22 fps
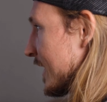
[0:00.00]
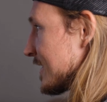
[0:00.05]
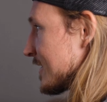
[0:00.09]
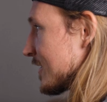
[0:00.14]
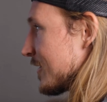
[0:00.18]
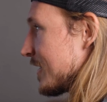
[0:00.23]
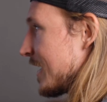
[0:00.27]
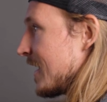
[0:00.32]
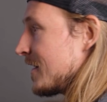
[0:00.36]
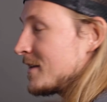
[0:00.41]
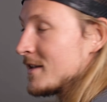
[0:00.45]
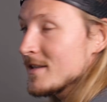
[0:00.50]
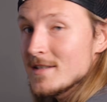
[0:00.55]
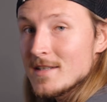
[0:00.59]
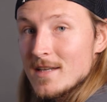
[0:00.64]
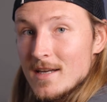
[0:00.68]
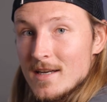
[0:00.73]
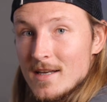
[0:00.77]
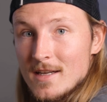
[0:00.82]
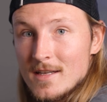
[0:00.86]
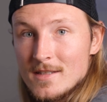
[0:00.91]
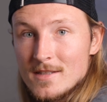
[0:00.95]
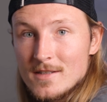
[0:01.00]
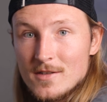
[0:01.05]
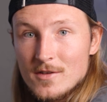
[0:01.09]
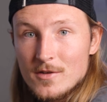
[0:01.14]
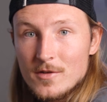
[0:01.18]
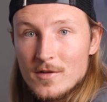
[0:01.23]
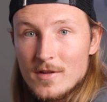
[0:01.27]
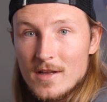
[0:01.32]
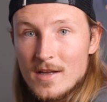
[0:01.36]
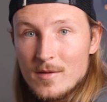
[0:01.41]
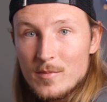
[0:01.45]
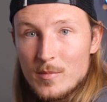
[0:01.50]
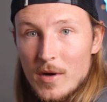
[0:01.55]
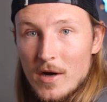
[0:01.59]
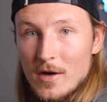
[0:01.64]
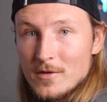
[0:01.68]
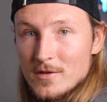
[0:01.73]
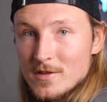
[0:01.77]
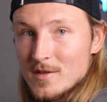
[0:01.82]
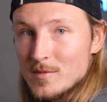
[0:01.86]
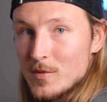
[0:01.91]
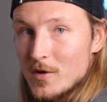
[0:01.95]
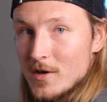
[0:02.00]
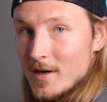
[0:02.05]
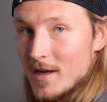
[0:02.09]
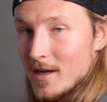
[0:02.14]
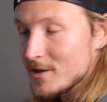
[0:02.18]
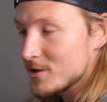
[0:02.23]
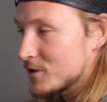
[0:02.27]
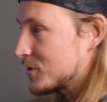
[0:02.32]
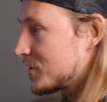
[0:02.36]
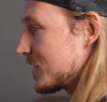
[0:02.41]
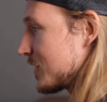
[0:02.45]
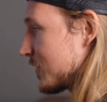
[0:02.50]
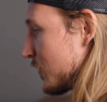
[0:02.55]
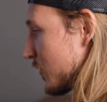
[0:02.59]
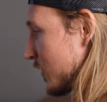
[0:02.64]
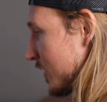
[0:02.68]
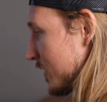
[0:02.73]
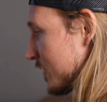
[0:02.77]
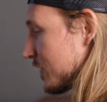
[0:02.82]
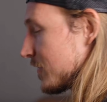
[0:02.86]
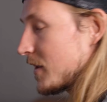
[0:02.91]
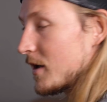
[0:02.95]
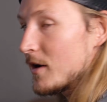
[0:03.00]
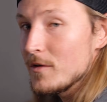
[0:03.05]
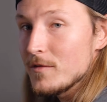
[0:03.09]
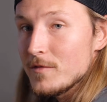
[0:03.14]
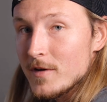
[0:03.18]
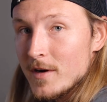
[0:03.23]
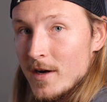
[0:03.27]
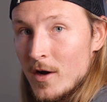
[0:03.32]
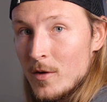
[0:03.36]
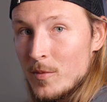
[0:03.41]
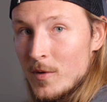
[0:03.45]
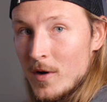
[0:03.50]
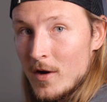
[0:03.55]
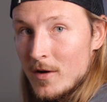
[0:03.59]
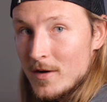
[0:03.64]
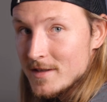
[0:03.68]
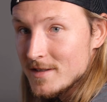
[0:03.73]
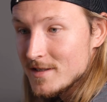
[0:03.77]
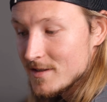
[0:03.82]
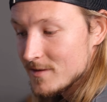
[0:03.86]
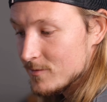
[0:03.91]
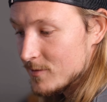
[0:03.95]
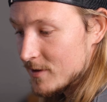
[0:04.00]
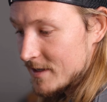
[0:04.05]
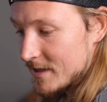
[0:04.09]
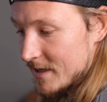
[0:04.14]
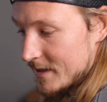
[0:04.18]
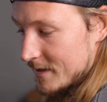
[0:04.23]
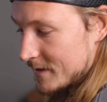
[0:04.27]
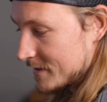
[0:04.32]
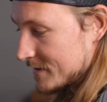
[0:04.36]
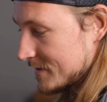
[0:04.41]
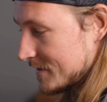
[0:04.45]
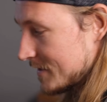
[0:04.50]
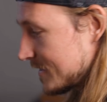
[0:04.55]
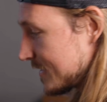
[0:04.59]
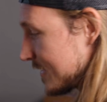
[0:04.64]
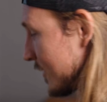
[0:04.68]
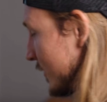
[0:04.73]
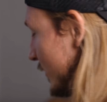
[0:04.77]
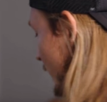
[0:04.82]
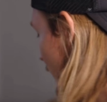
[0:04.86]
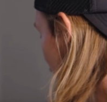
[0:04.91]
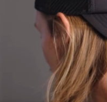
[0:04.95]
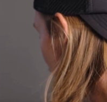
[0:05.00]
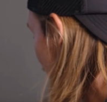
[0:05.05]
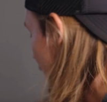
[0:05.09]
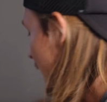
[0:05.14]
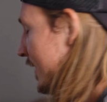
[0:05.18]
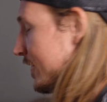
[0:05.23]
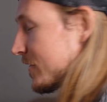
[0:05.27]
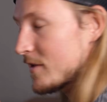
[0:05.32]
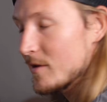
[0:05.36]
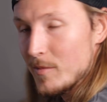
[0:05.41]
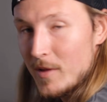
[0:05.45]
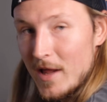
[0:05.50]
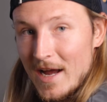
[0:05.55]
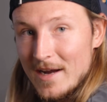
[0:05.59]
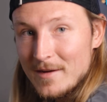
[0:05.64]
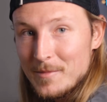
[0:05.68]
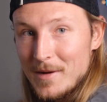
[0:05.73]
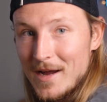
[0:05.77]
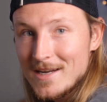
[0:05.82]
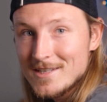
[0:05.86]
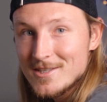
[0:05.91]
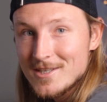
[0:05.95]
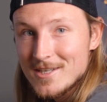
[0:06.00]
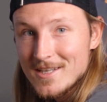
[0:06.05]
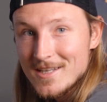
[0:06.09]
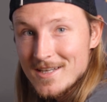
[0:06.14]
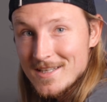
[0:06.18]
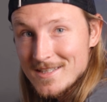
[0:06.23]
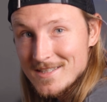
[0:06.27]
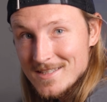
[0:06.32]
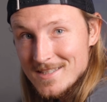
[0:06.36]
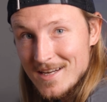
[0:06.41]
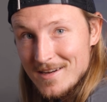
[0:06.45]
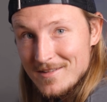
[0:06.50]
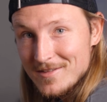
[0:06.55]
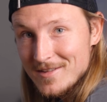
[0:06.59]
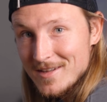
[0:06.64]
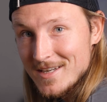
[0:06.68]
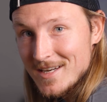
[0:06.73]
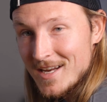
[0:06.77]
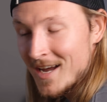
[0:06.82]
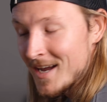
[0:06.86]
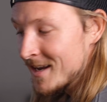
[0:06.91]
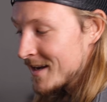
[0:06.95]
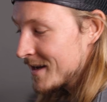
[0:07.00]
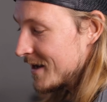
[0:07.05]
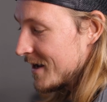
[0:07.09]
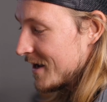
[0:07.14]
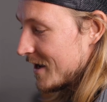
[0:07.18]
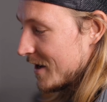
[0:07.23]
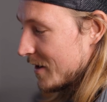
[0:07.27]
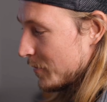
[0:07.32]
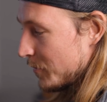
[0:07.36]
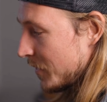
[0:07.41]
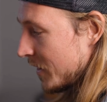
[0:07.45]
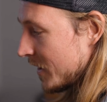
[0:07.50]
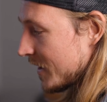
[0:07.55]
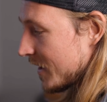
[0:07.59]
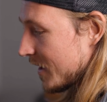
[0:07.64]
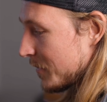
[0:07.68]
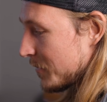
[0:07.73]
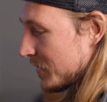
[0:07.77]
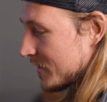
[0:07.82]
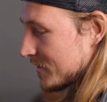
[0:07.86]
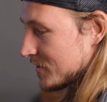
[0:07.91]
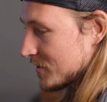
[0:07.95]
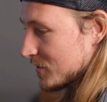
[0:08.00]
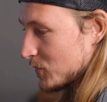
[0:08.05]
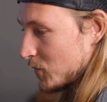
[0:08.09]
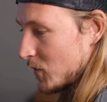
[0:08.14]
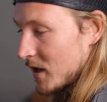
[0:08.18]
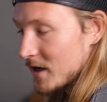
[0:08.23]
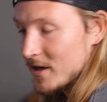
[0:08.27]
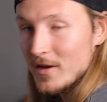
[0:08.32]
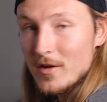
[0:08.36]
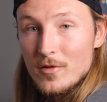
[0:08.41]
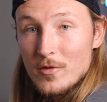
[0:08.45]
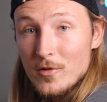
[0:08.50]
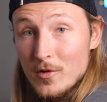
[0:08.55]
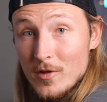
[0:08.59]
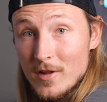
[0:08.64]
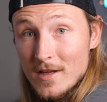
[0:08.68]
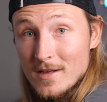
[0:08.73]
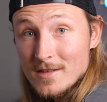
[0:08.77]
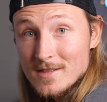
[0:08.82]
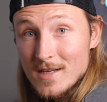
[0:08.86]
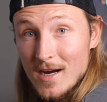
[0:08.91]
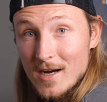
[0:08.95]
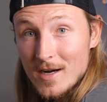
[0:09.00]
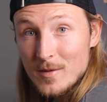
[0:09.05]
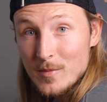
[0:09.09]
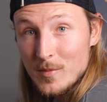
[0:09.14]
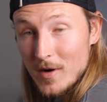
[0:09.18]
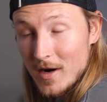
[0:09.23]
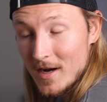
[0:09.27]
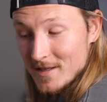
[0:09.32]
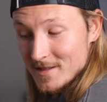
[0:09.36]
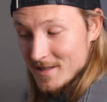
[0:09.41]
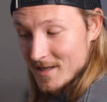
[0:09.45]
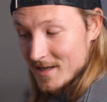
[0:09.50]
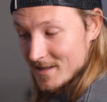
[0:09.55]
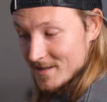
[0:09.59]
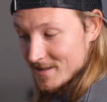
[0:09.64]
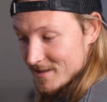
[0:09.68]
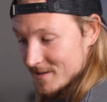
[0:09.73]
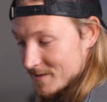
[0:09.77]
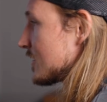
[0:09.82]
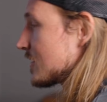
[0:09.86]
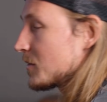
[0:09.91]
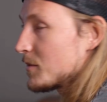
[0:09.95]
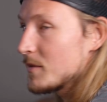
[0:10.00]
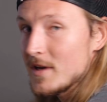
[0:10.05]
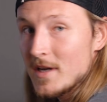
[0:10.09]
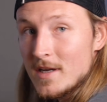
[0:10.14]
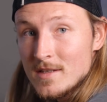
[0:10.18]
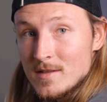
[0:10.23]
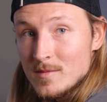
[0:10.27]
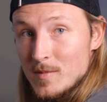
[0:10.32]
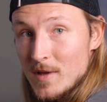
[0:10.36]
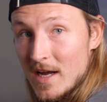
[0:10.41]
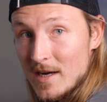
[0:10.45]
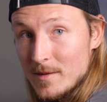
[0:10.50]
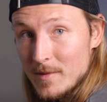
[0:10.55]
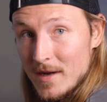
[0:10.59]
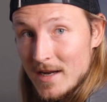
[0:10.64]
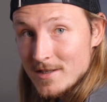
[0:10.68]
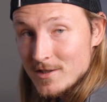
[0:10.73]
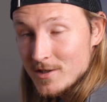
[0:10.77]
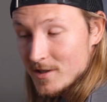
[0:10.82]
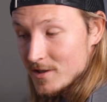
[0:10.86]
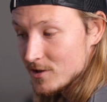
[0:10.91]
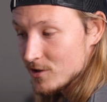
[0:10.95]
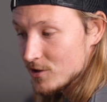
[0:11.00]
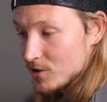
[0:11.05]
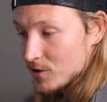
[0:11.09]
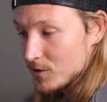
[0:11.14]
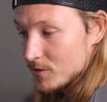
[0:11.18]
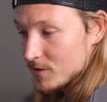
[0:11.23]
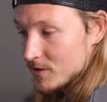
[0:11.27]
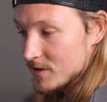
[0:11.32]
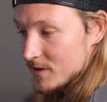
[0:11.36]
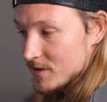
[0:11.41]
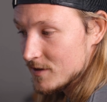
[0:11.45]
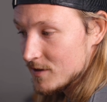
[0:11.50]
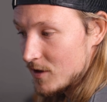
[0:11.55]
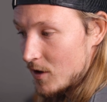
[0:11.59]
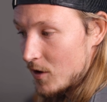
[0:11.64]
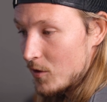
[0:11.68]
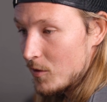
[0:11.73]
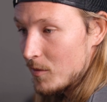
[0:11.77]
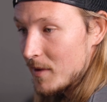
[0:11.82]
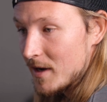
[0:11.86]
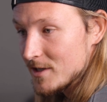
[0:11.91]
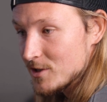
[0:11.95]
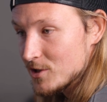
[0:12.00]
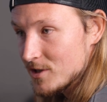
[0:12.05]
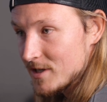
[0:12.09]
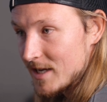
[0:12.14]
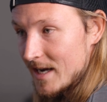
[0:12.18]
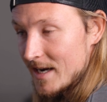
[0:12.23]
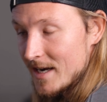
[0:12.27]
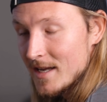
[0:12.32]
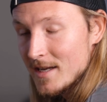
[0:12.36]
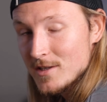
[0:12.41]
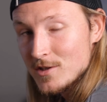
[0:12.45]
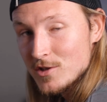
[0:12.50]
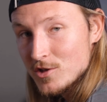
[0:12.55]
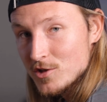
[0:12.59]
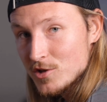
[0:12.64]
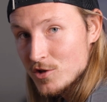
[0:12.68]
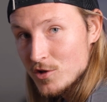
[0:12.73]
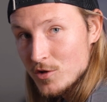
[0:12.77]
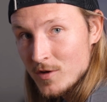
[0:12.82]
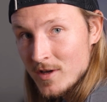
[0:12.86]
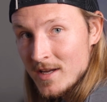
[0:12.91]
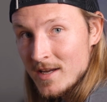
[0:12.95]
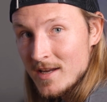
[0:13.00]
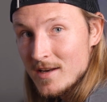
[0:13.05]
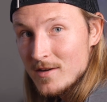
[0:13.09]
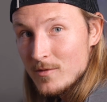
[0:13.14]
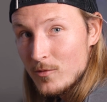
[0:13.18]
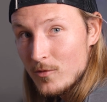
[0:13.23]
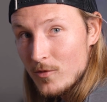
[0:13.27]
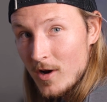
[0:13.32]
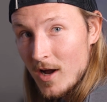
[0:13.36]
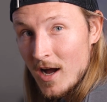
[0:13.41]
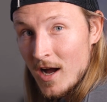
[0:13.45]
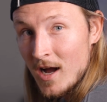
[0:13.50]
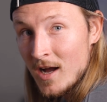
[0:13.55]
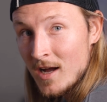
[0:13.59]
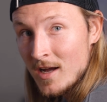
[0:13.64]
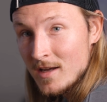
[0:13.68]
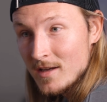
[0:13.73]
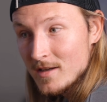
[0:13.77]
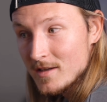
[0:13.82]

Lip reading: so now let's get into the post-production workflow. For GoPro, it's ridiculously simple. For the Blackmagic, it's definitely not. But I'm gonna just walk you through the entire process. So because Blackmagic shoots so much data, it's shooting in RAW,